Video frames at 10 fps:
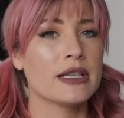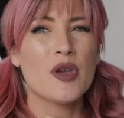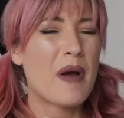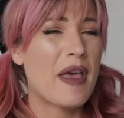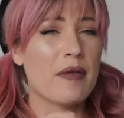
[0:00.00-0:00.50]
You
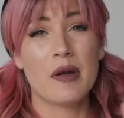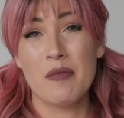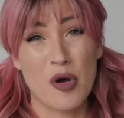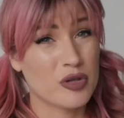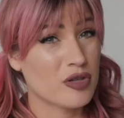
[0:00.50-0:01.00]
can buy them in
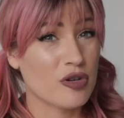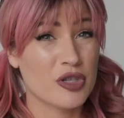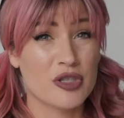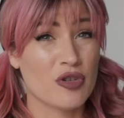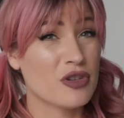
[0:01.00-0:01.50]
most
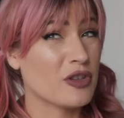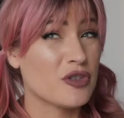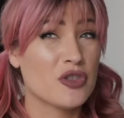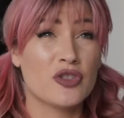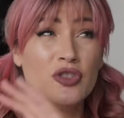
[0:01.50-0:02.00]
grocery stores. They're
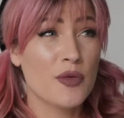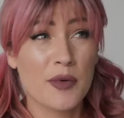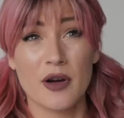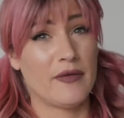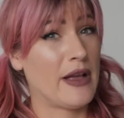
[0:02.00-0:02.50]

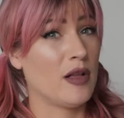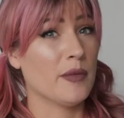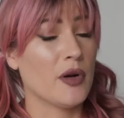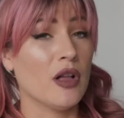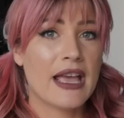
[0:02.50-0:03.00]
super
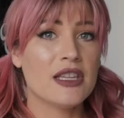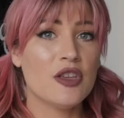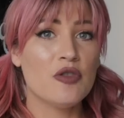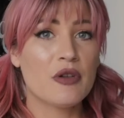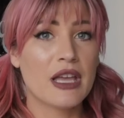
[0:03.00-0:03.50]
available, and
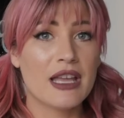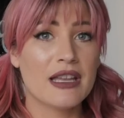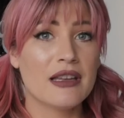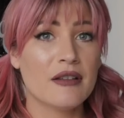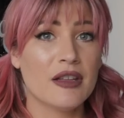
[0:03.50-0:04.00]
you
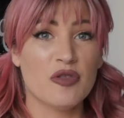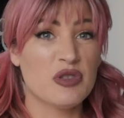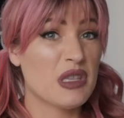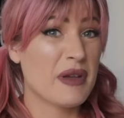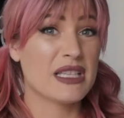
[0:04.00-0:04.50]
can use
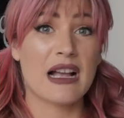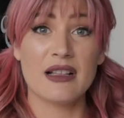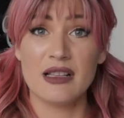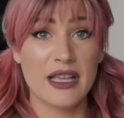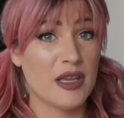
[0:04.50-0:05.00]
them
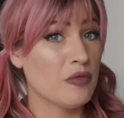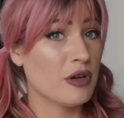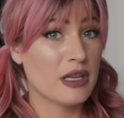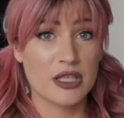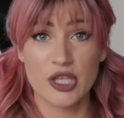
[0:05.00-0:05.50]
exactly like you
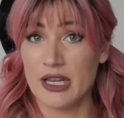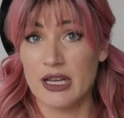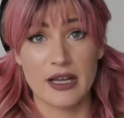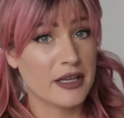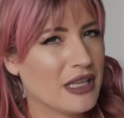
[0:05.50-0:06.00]
would a chicken nugget.